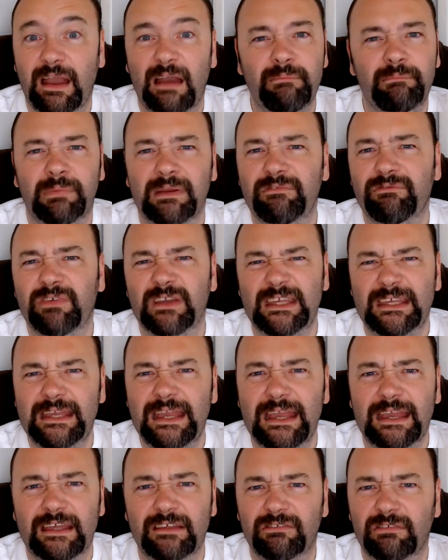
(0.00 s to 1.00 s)
I haven't been for
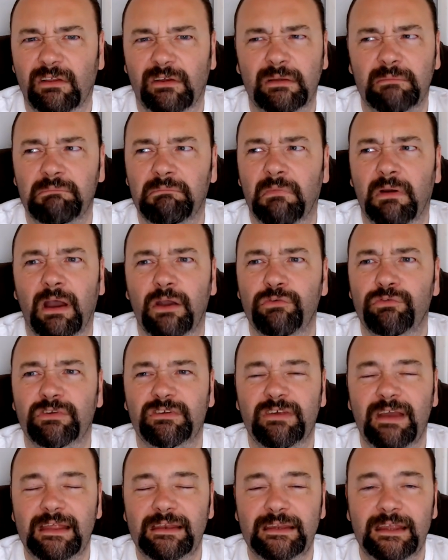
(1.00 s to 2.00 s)
years, like over
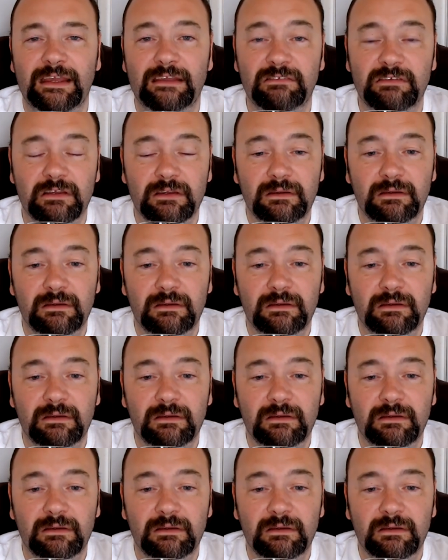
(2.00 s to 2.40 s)
10 years.